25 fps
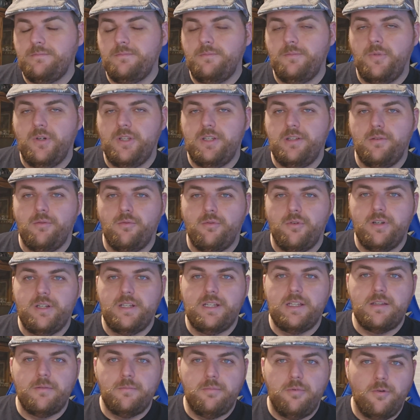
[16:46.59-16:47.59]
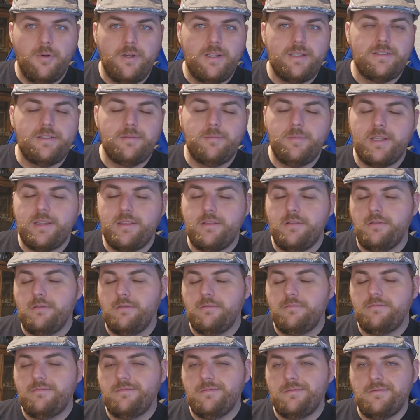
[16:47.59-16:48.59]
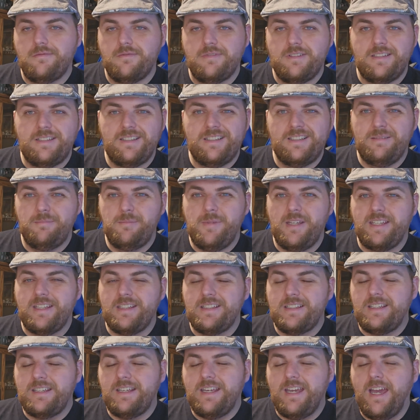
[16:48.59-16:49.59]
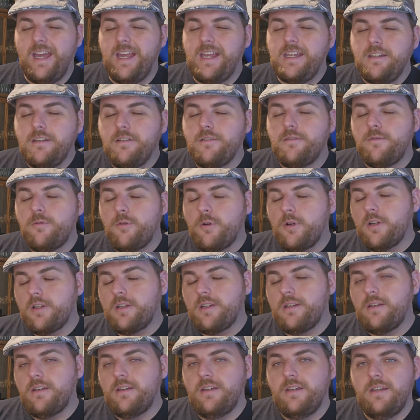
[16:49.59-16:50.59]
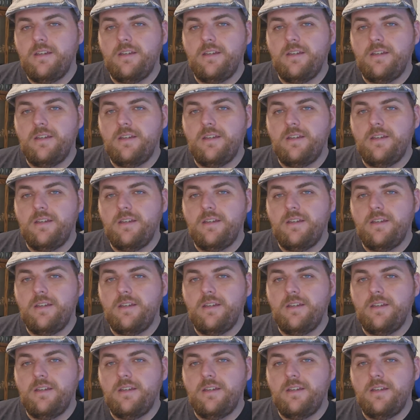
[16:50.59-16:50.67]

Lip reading: But in order to get the points and make it kind of work,